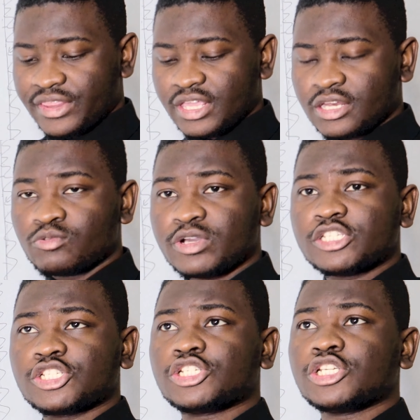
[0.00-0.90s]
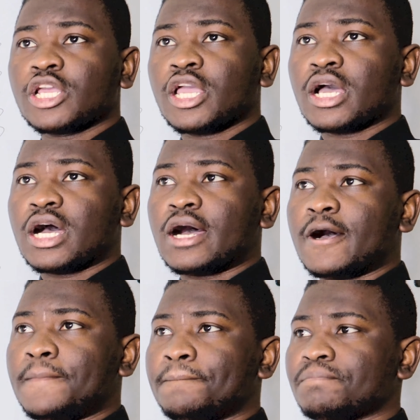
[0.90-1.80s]
in which
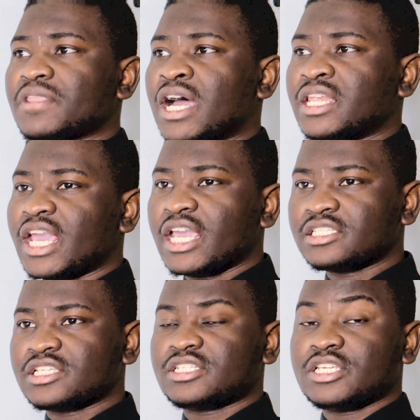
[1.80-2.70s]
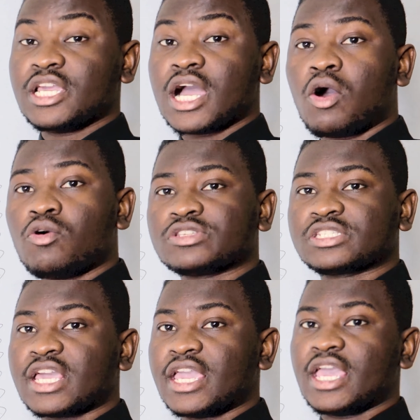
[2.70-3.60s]
an entity, I'll
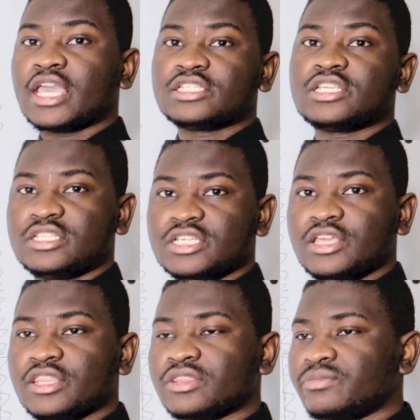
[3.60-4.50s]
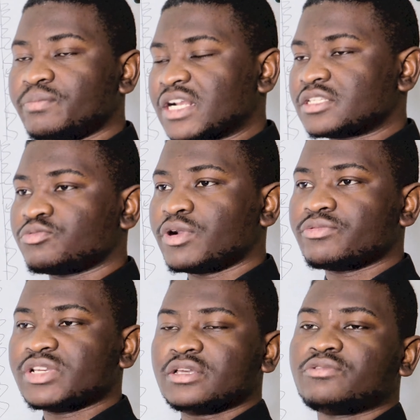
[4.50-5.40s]
say entity, but
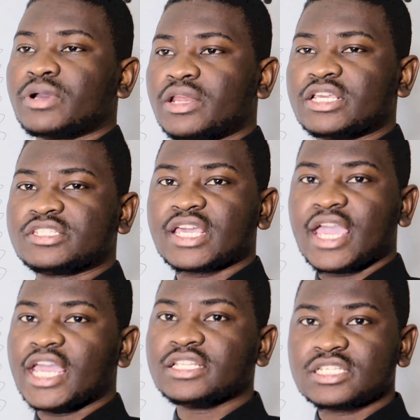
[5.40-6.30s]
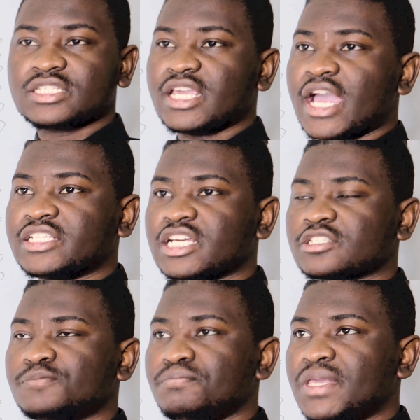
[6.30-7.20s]
when I say entity, I
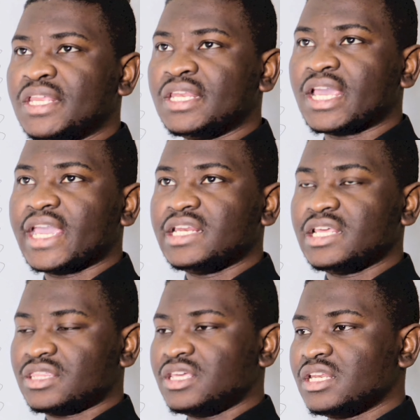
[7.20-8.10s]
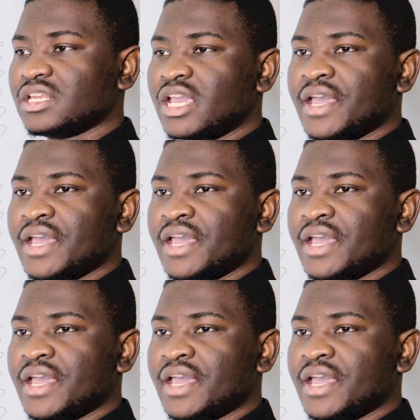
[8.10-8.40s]
just mean anything.